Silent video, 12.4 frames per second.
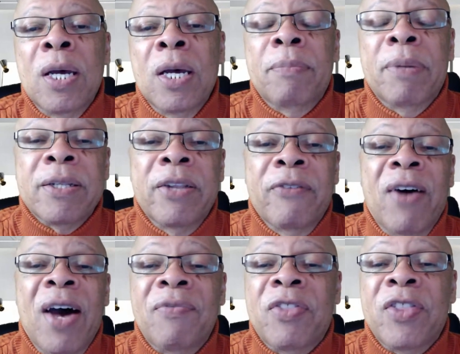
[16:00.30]
But the
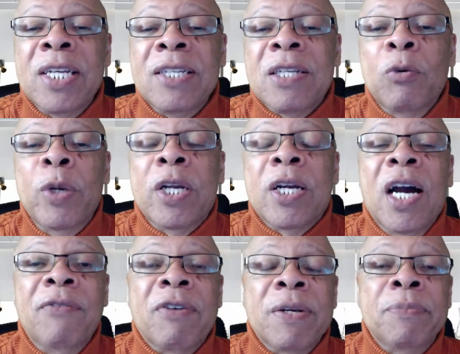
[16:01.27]
5 things that we
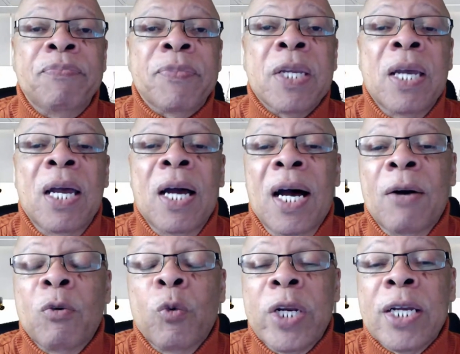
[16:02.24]
covered
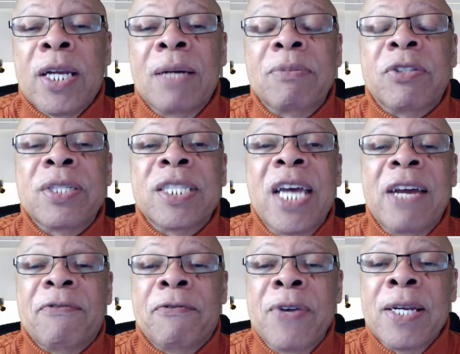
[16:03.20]
when it comes to
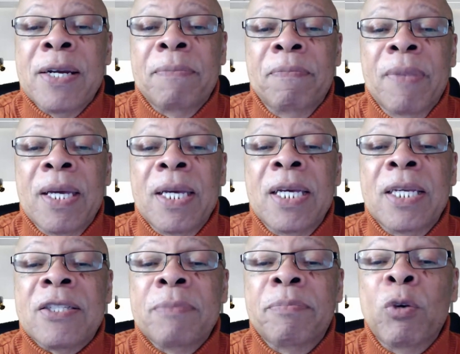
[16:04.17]
debt freedom
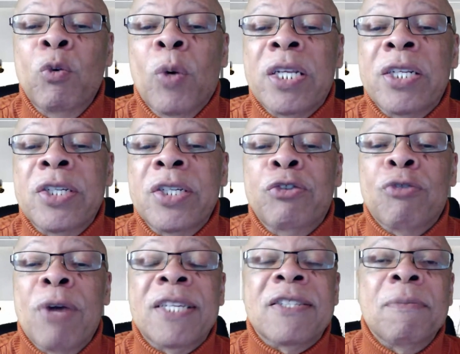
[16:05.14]
is to be willing to
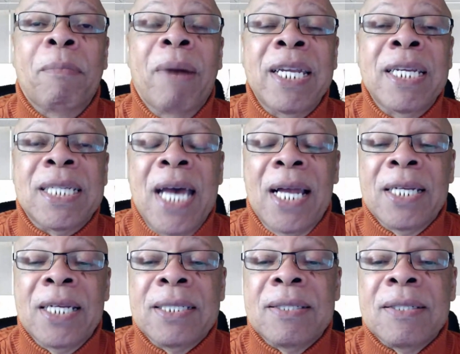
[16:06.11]
address money
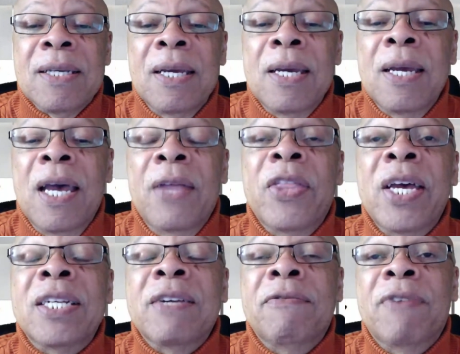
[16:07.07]
challenges and
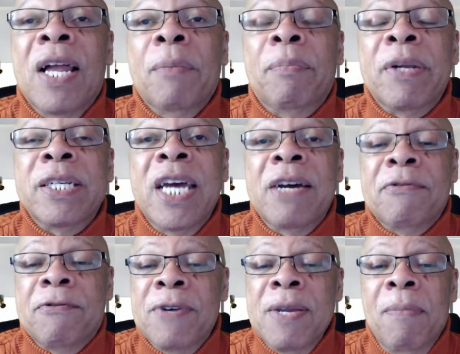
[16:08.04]
then develop a debt
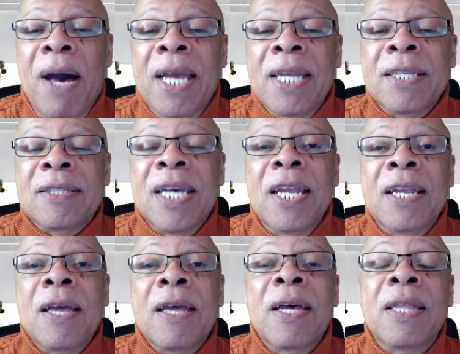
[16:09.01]
free mindset
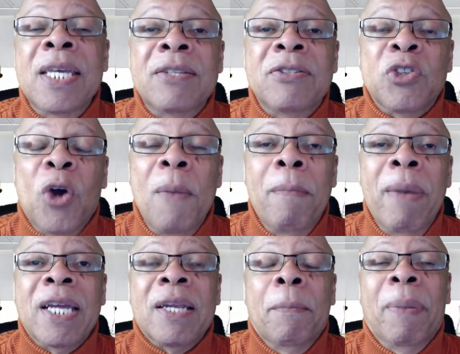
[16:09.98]
and then start
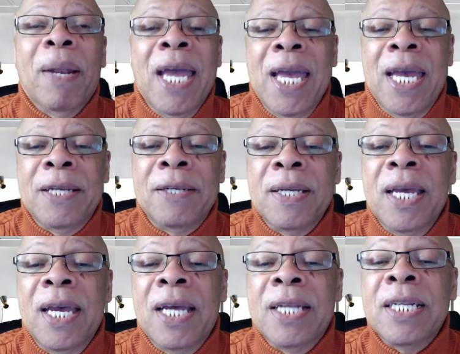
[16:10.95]
making a plan
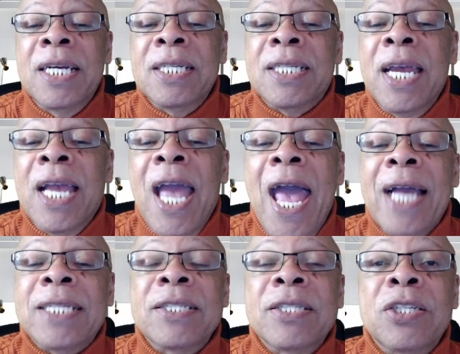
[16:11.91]
and then take
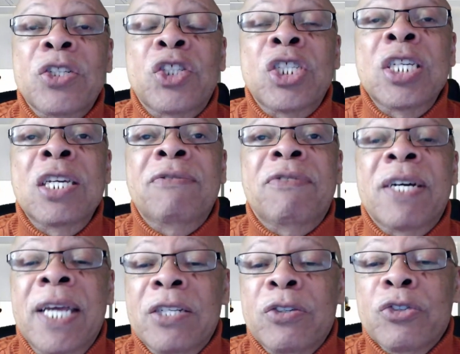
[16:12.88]
action to achieve
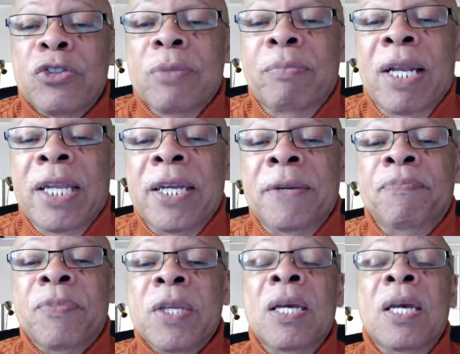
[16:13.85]
financial stability
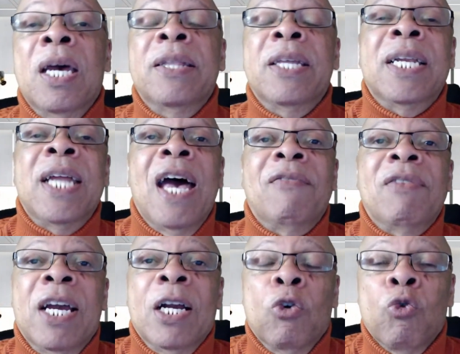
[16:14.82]
and then having
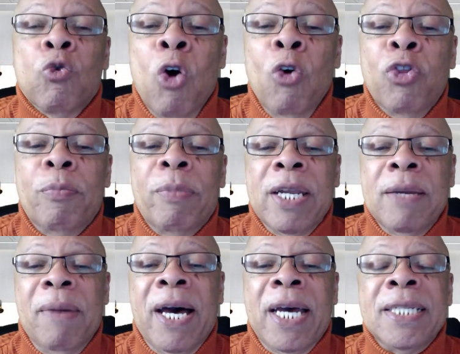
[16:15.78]
that growth money
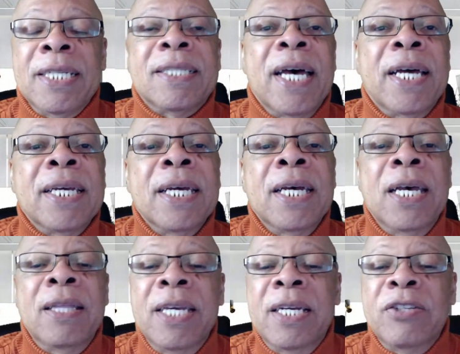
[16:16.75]
mindset
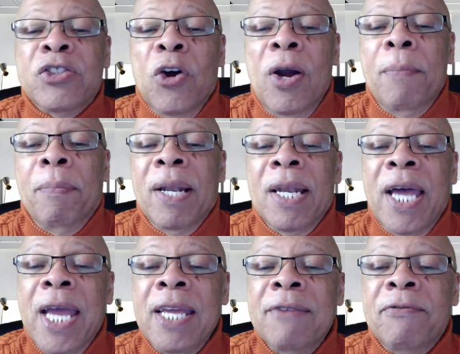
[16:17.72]
and then start
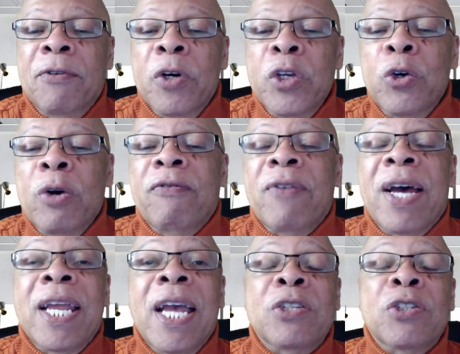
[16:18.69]
planning for your
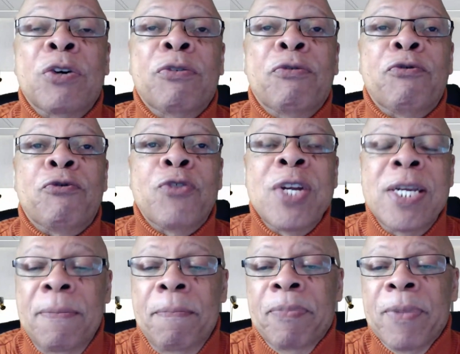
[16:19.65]
financial
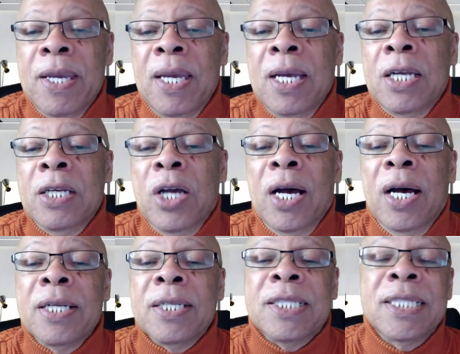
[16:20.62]
freedom
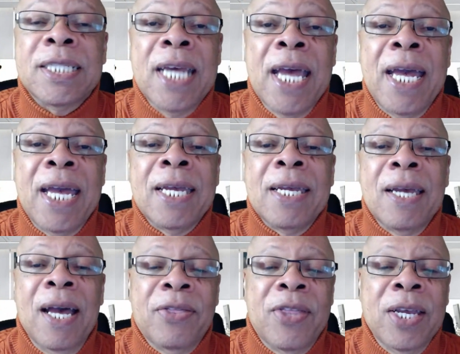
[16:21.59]
today.
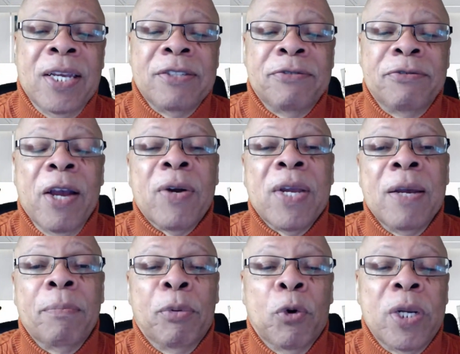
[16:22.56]
I think it's very
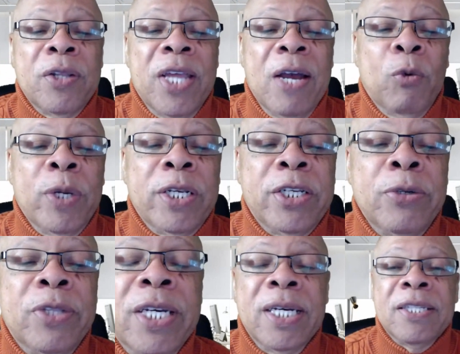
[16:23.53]
important that we do
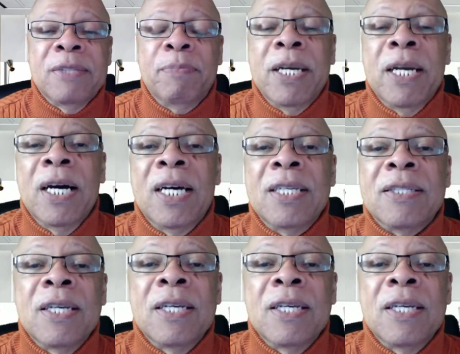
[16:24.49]
this because